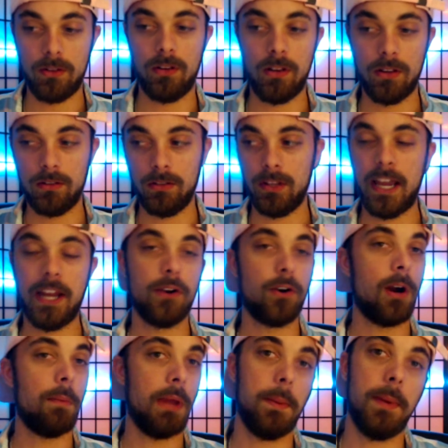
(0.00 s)
later
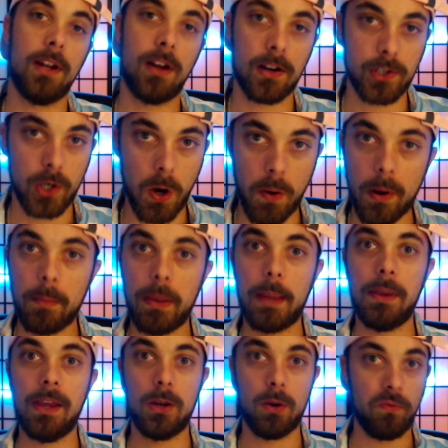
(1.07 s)
on, maybe in October,
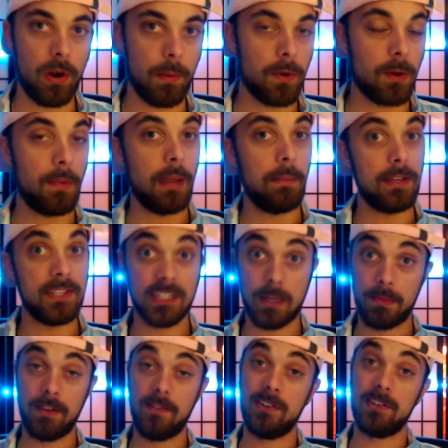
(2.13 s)
maybe in November, maybe
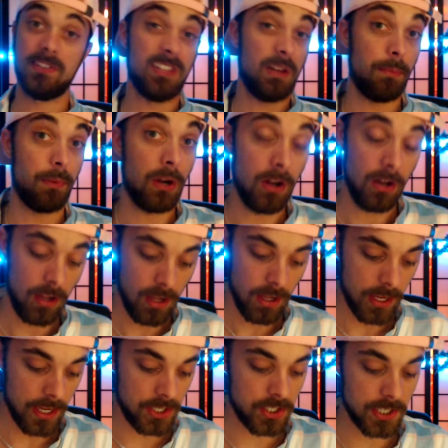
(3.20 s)
some even December.
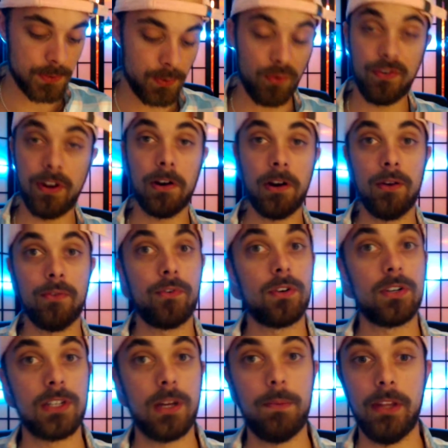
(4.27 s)
It just will vary for
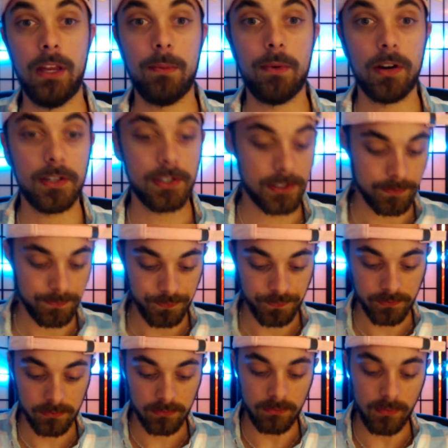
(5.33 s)
some Libras.
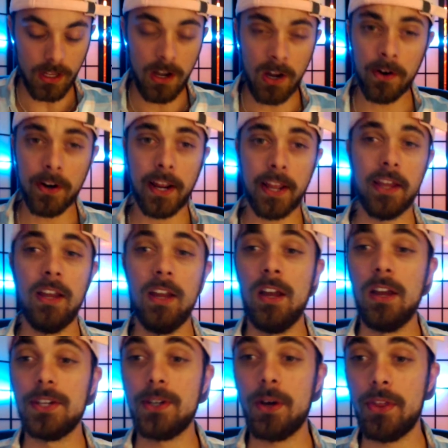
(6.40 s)
All right,
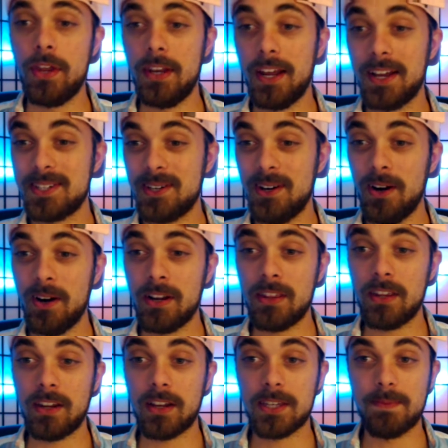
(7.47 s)
so the next card and
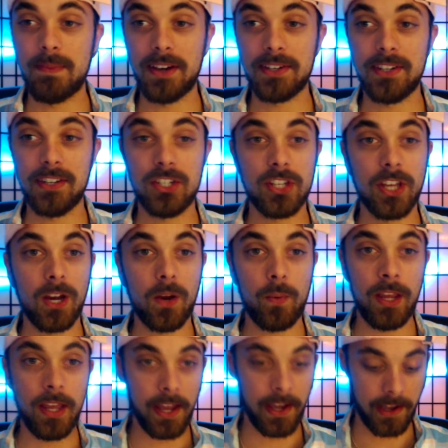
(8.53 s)
the next message that
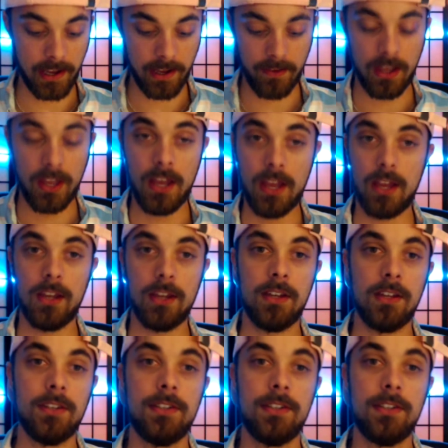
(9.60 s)
we have is